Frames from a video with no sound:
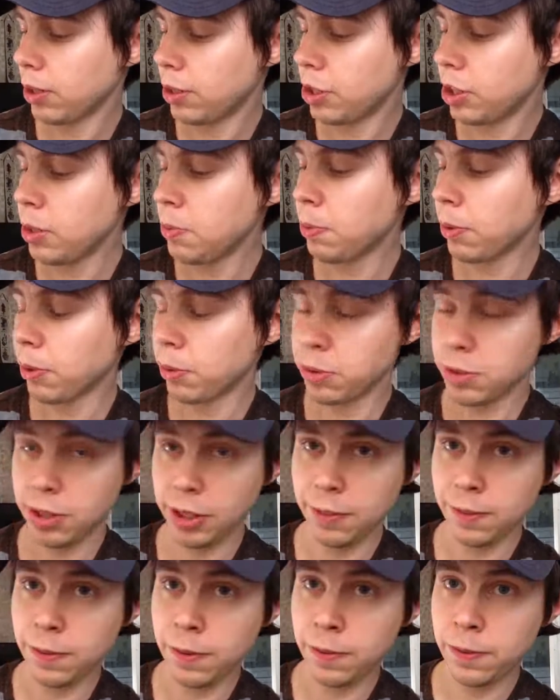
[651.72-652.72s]
cheaper. It was
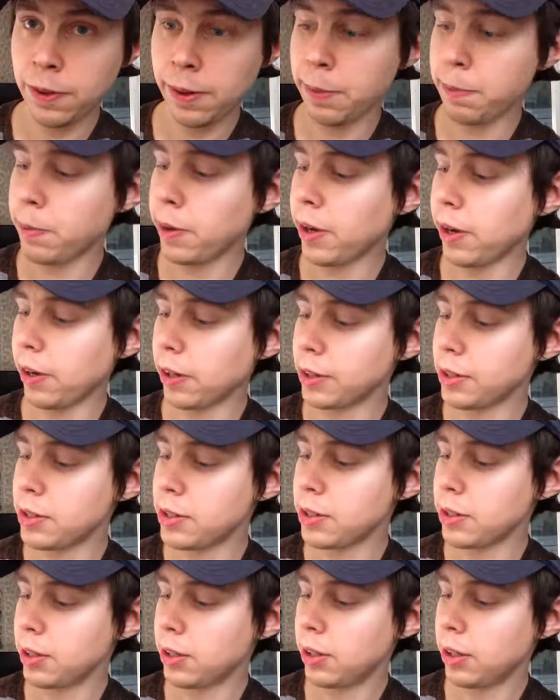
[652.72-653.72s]
like $15,
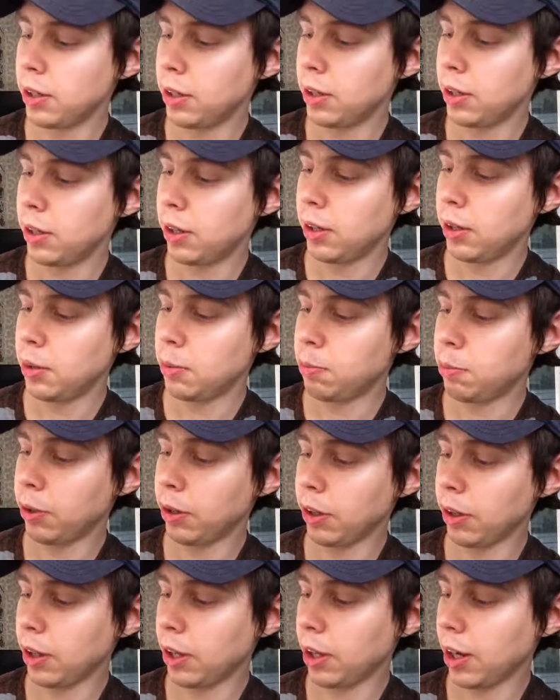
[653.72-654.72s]

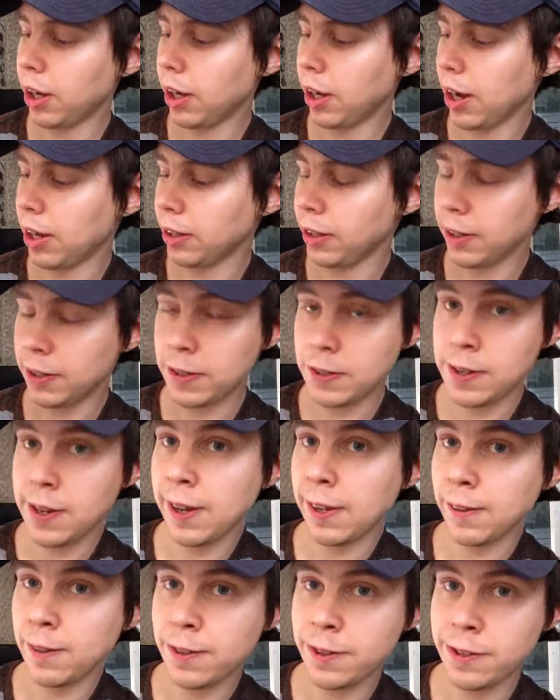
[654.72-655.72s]
but I like to
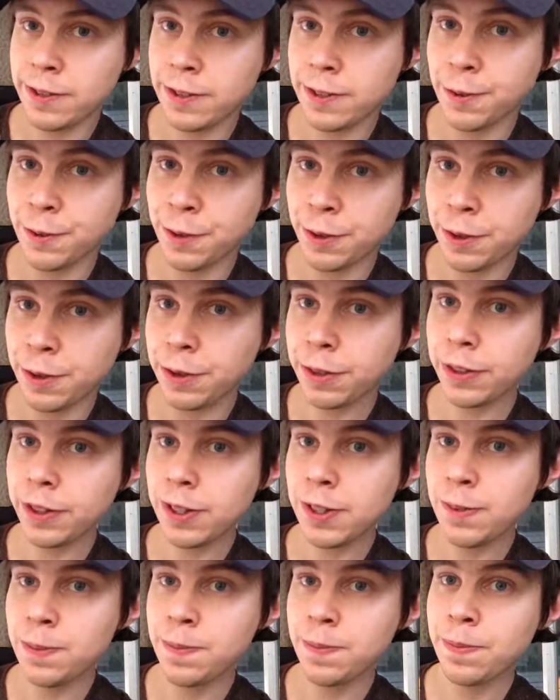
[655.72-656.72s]
take this
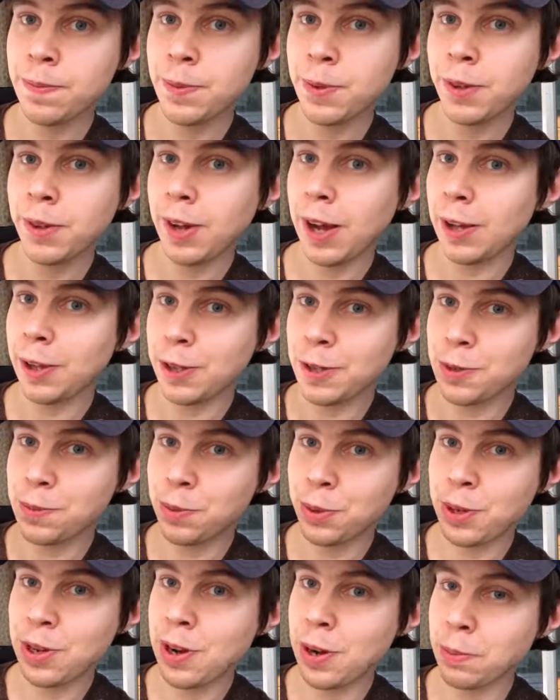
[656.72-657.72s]
internally. I like to
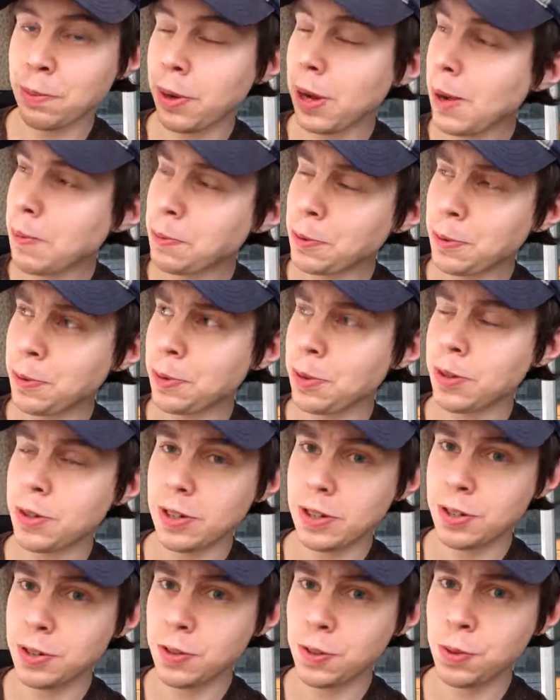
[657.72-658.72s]
put it on
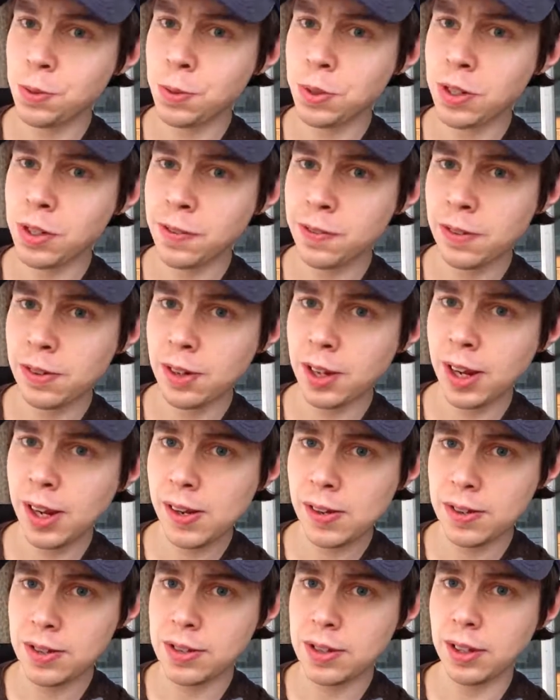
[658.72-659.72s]
popcorn. It's just really
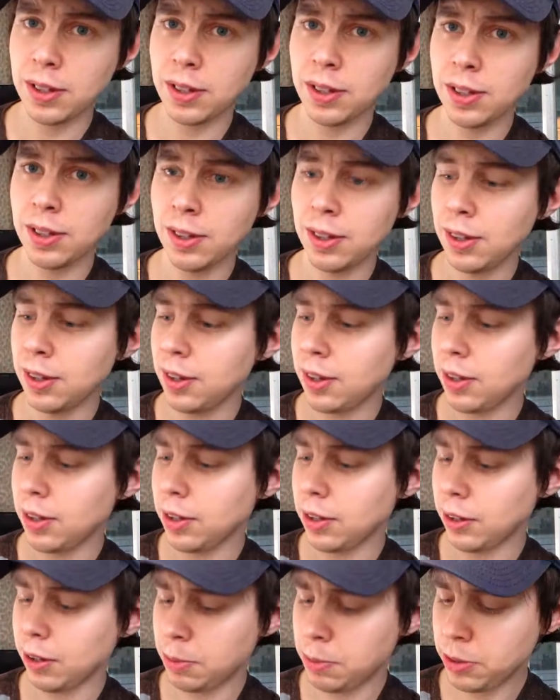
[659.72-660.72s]
fantastic.
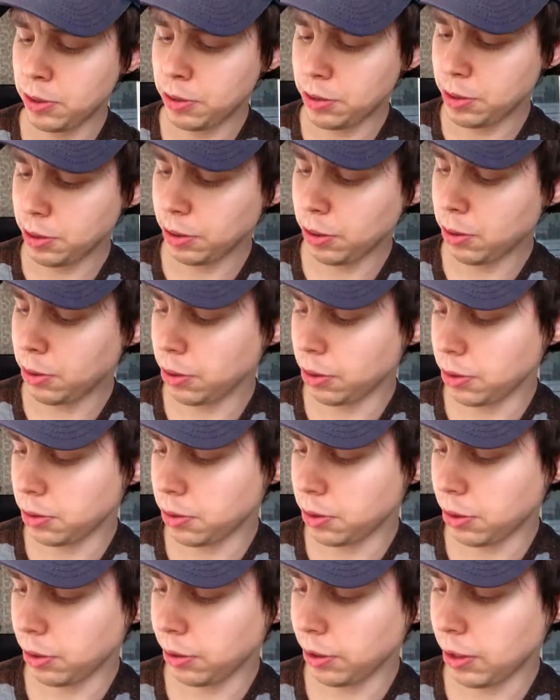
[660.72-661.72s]
You know, I've been using coconut
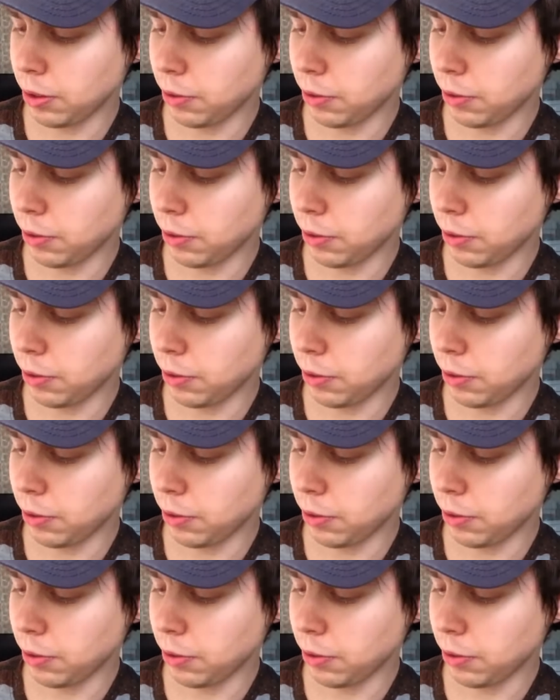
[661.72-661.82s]
oil